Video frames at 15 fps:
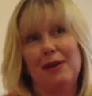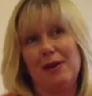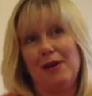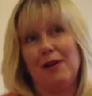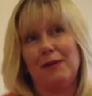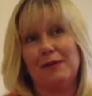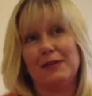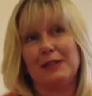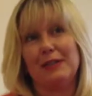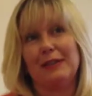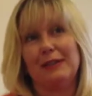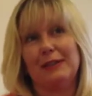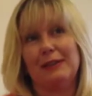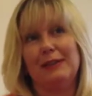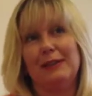
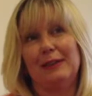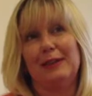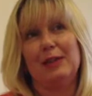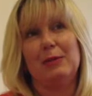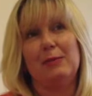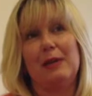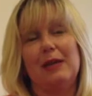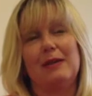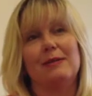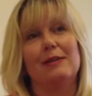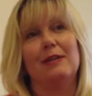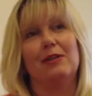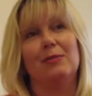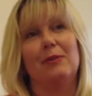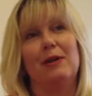after being a
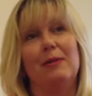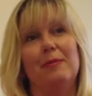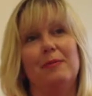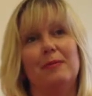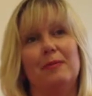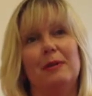single mum,